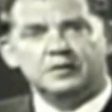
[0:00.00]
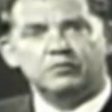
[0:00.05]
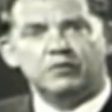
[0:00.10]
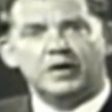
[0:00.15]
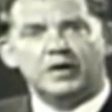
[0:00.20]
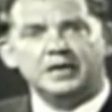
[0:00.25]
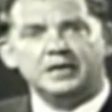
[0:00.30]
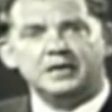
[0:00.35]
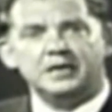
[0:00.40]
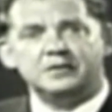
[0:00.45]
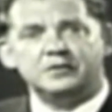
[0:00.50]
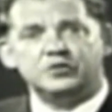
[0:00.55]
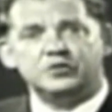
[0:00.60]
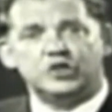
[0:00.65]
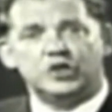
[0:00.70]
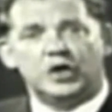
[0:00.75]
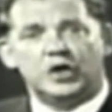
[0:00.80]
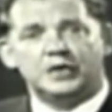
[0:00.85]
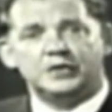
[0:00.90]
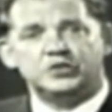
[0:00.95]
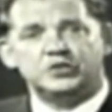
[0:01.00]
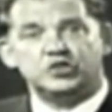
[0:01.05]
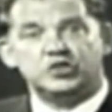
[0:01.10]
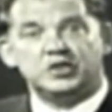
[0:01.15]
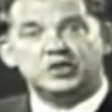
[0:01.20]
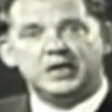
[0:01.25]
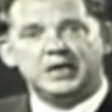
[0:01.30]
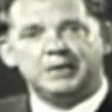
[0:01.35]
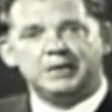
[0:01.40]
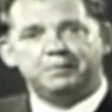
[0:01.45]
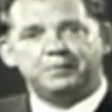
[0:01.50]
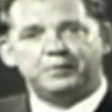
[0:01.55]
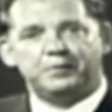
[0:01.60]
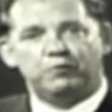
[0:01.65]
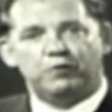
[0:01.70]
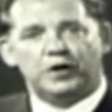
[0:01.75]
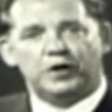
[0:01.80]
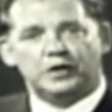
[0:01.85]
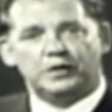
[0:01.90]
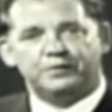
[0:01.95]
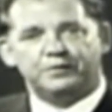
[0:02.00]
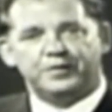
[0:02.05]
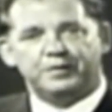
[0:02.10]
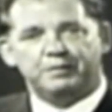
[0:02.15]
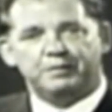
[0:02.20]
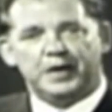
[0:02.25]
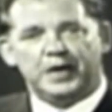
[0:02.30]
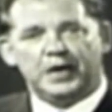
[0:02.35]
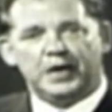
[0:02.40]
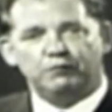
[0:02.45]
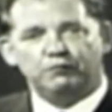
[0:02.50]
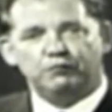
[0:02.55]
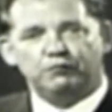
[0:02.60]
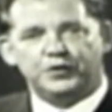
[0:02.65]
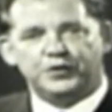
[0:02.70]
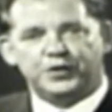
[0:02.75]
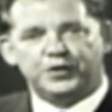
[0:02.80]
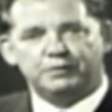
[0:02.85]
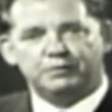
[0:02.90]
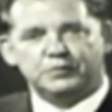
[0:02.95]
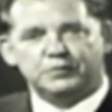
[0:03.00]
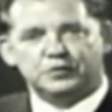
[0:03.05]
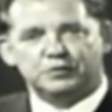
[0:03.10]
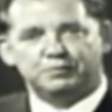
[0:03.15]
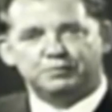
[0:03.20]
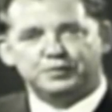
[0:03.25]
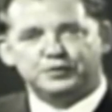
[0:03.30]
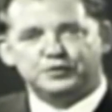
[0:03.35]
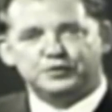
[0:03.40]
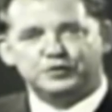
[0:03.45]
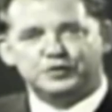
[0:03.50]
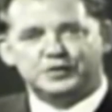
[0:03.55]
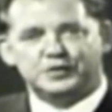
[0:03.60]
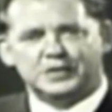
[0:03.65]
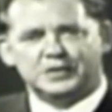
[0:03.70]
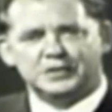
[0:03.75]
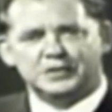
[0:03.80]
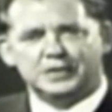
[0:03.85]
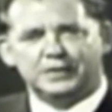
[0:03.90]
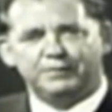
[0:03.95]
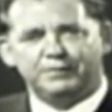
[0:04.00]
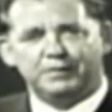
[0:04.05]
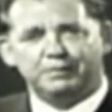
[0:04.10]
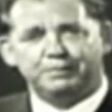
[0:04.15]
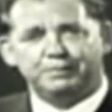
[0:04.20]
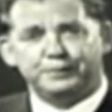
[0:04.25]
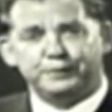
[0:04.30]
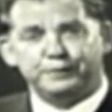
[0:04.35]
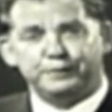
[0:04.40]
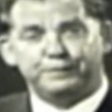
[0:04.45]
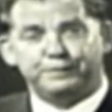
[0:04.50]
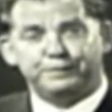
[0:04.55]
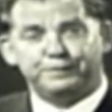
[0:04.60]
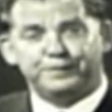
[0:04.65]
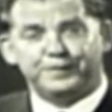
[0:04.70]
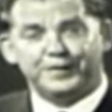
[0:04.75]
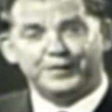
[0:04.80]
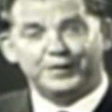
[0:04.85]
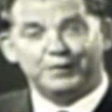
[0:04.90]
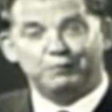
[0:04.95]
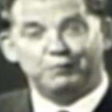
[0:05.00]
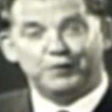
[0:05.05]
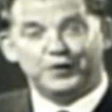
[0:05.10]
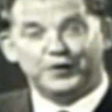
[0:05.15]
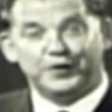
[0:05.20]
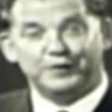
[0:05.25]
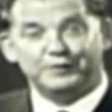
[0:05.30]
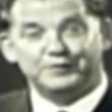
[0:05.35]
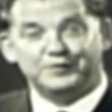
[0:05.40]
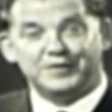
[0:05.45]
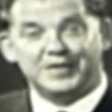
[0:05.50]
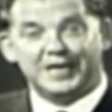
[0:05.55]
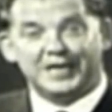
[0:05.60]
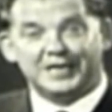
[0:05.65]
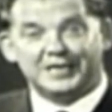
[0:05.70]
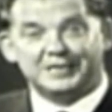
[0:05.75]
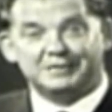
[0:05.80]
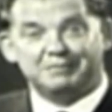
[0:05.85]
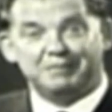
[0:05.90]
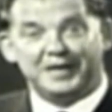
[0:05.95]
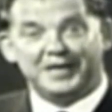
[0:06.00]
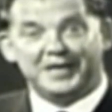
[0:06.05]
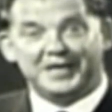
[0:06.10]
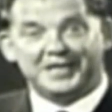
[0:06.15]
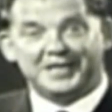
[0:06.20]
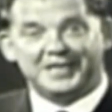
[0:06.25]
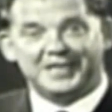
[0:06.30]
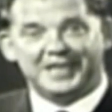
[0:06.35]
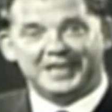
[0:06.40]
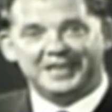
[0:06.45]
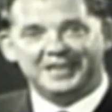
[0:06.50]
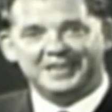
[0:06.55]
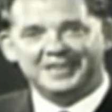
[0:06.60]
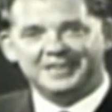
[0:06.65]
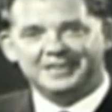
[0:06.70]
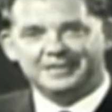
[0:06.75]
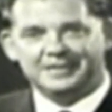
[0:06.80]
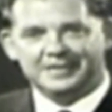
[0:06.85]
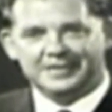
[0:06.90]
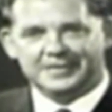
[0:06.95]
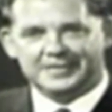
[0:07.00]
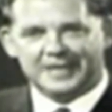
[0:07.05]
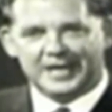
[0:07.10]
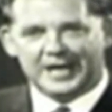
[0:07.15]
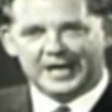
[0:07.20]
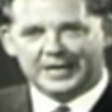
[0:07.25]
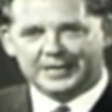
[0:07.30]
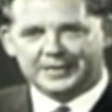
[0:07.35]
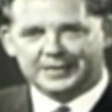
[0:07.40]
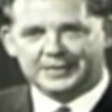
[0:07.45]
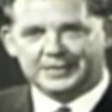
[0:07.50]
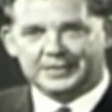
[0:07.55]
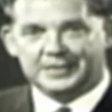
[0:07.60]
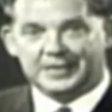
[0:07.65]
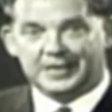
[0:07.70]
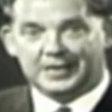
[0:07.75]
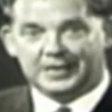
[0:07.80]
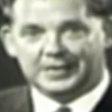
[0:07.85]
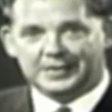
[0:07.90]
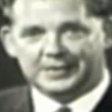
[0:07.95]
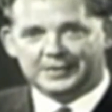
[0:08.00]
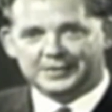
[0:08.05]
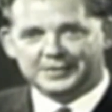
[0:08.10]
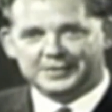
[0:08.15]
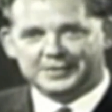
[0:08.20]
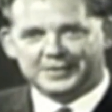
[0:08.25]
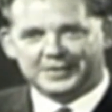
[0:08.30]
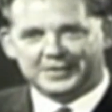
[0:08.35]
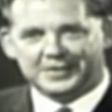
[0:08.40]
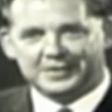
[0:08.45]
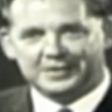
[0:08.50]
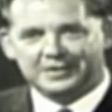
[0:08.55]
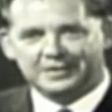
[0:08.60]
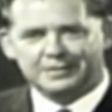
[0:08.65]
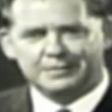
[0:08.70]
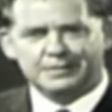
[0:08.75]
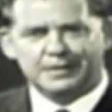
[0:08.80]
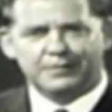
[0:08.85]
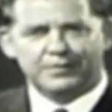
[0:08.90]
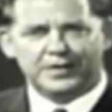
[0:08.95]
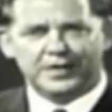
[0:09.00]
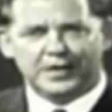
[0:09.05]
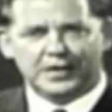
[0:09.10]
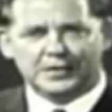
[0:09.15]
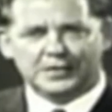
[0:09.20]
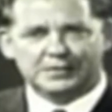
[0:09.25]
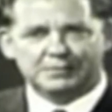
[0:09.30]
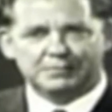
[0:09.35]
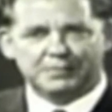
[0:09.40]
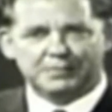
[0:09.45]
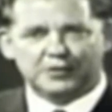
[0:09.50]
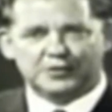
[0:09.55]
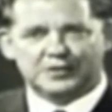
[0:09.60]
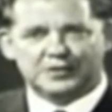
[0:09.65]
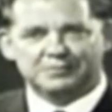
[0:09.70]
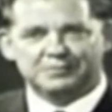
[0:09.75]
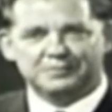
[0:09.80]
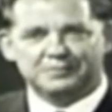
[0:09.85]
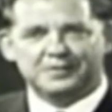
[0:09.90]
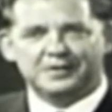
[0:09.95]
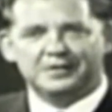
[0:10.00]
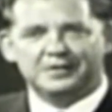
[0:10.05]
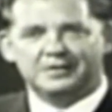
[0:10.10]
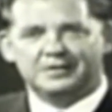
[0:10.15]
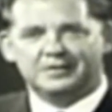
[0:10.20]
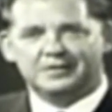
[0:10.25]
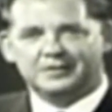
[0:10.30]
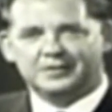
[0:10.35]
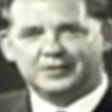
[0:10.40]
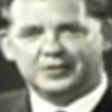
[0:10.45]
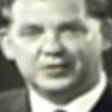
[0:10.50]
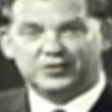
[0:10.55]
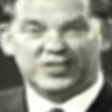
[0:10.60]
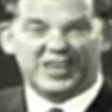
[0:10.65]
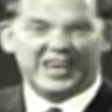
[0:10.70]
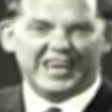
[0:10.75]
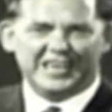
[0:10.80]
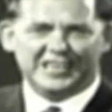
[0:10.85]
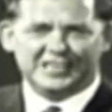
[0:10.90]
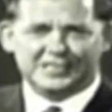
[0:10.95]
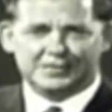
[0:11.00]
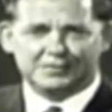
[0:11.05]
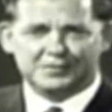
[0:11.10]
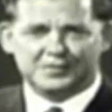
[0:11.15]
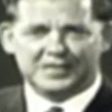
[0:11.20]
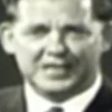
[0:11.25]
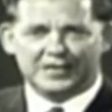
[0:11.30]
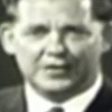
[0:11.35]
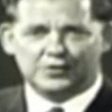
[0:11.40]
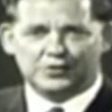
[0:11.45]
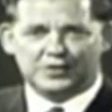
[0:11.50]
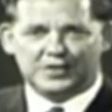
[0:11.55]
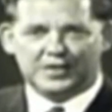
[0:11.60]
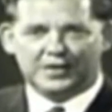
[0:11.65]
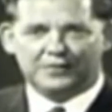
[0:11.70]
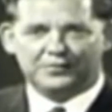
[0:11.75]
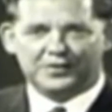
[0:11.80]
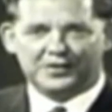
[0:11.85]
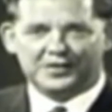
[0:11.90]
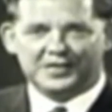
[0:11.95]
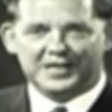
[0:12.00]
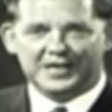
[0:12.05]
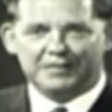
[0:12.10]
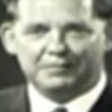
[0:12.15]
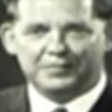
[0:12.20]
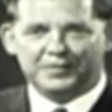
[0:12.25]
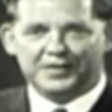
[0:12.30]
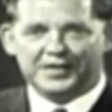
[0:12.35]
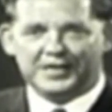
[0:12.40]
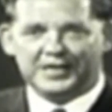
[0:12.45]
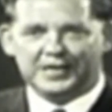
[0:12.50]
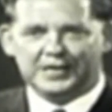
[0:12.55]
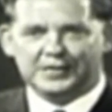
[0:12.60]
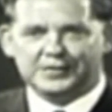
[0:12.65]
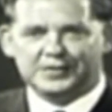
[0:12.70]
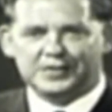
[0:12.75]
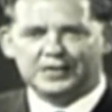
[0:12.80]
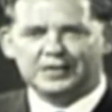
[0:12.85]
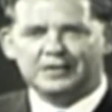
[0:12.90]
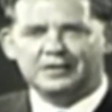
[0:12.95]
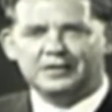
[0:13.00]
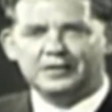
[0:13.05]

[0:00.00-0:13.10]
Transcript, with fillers: why didn't George keep one of the men with him to produce a living proof? And then we could have checked medically, his heart and lungs and everything else about him, to try and substantiate the claim that he is